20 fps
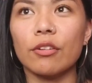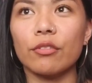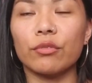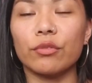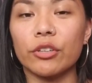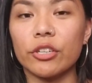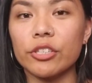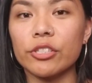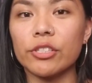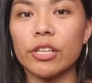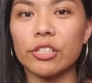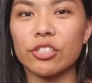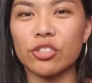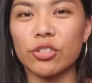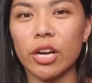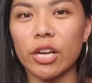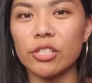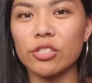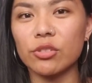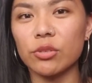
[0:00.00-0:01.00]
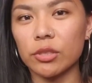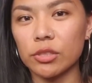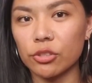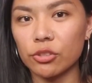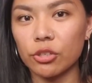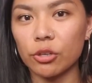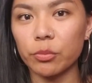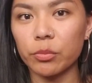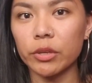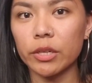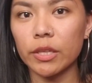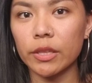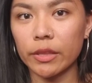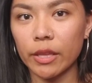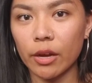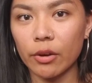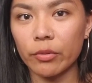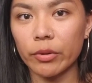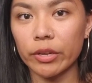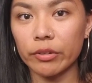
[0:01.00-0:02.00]
first, and try to interpret it
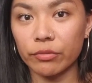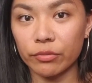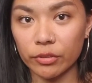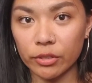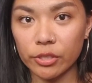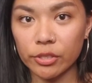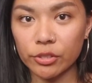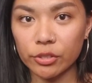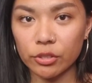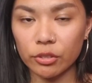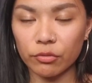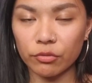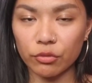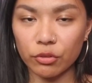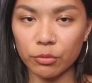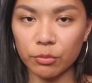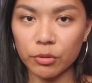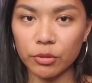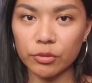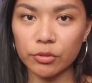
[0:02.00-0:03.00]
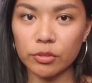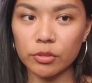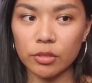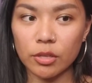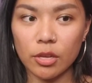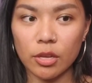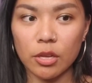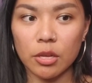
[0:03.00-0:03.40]
that way first and foremost